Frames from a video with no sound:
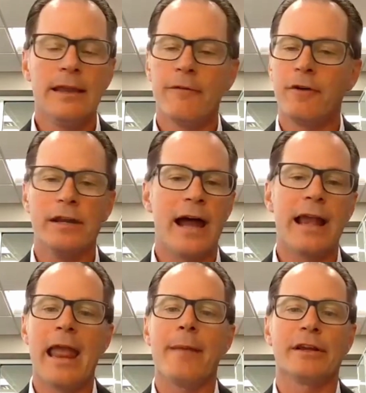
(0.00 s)
different
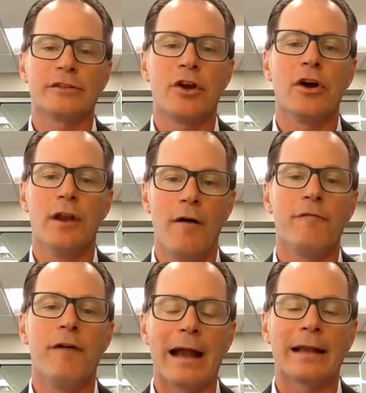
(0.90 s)
dynamics could
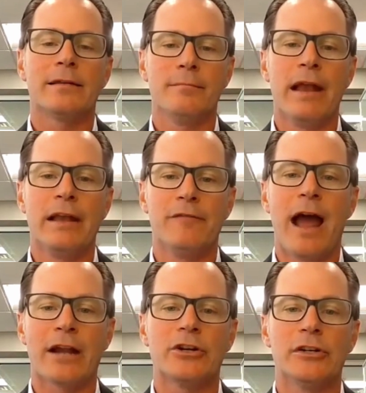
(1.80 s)
affect
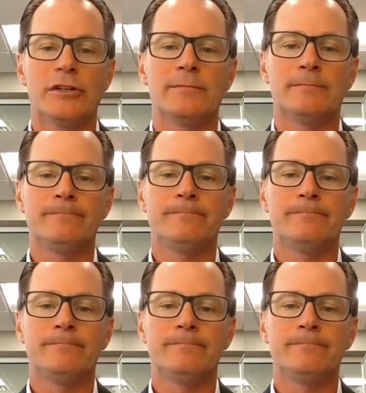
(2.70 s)
manufacturers.